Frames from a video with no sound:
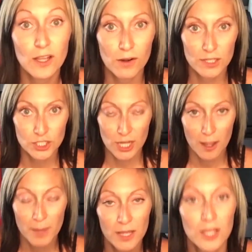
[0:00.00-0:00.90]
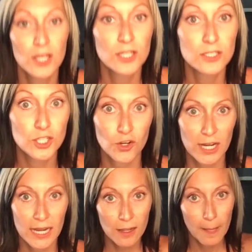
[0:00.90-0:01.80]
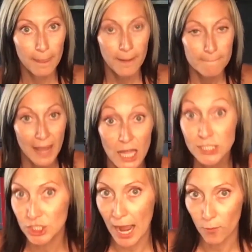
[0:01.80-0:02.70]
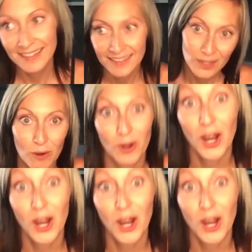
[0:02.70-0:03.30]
go to the gym during my lunch hour or we're